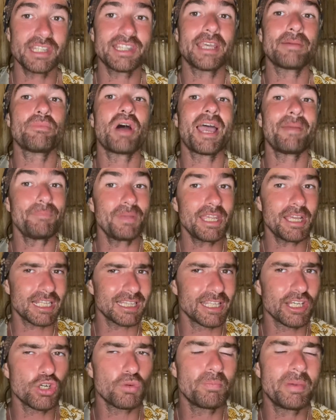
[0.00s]
There might be a
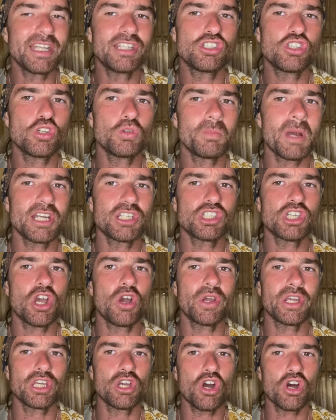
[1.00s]
little bit too much
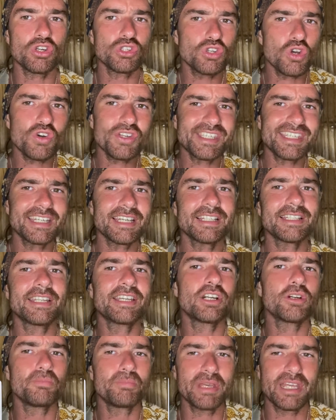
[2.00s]
going on, causing a
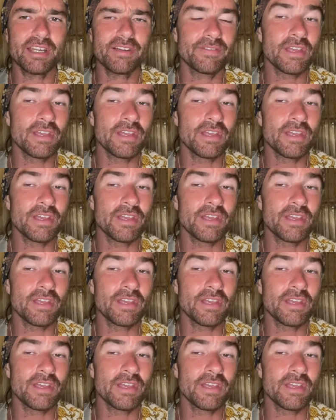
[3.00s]
little bit of